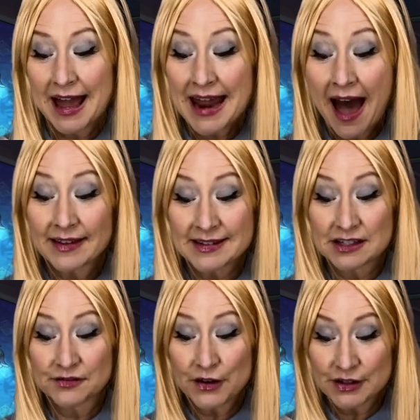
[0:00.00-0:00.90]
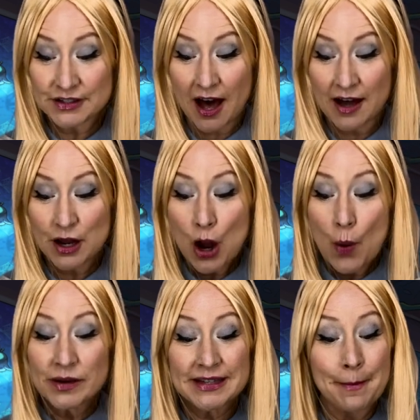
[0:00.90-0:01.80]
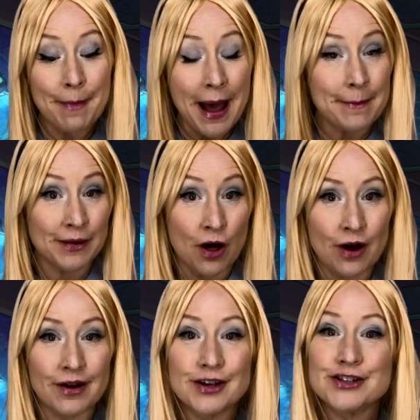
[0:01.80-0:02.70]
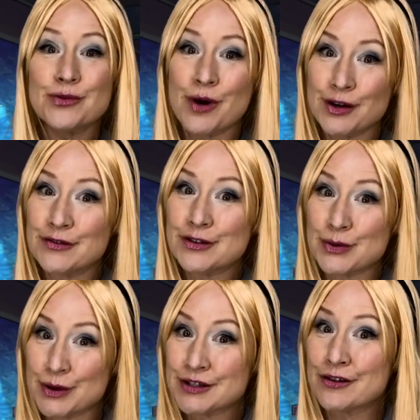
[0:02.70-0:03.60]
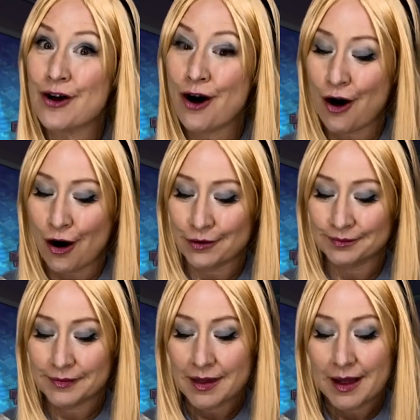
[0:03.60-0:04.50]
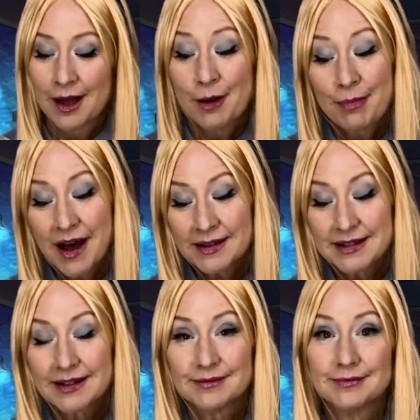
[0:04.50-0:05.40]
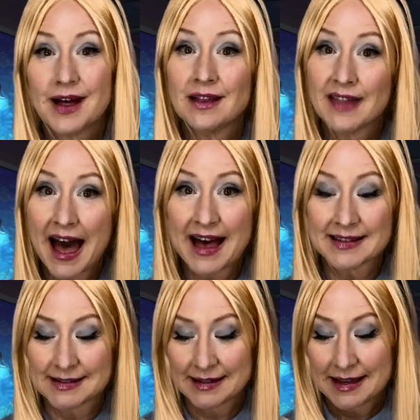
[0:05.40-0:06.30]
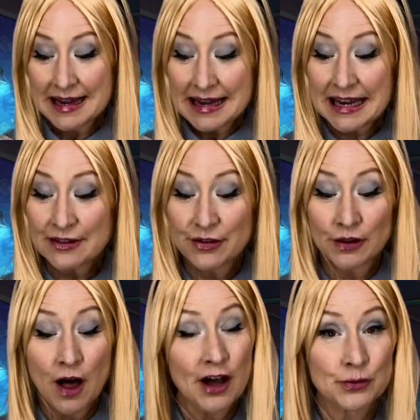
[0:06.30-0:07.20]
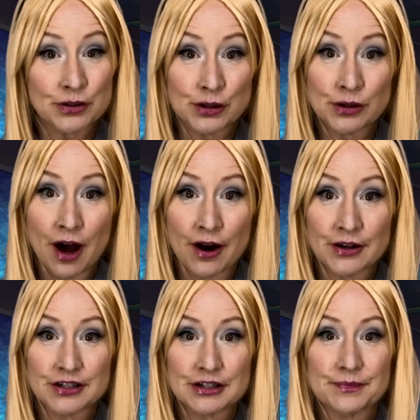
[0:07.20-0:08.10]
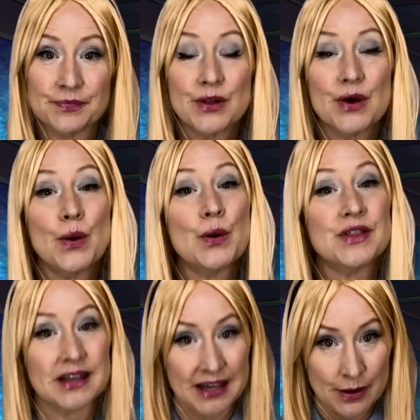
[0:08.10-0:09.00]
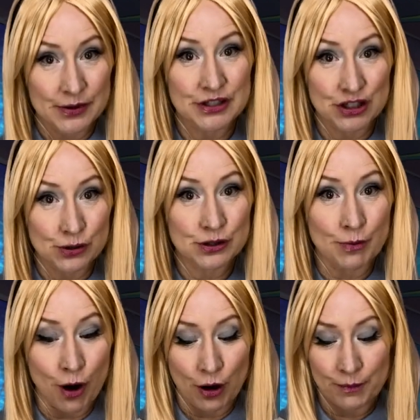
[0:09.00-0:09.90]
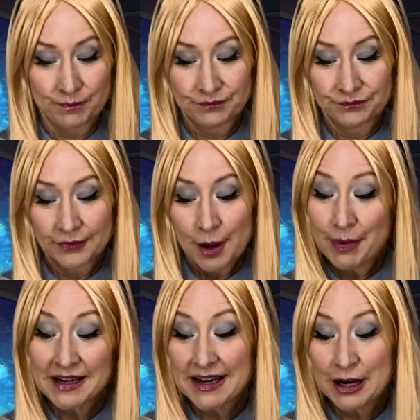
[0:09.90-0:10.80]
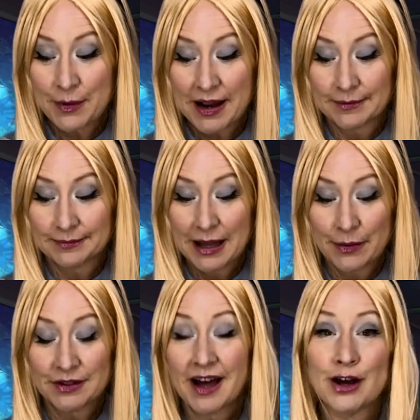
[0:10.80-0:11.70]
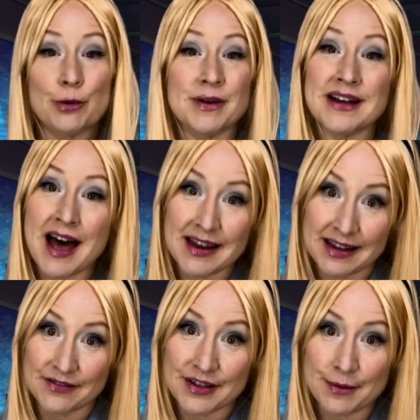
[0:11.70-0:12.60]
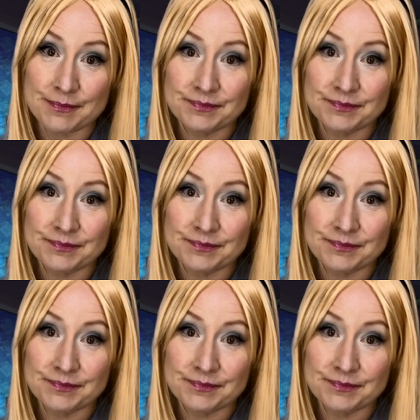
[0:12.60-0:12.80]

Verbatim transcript: and Alice's first thought was that it might belong to one of the doors in the hall. But, alas, either the locks were too large or the key was too small. But at any rate, it would not open any of them.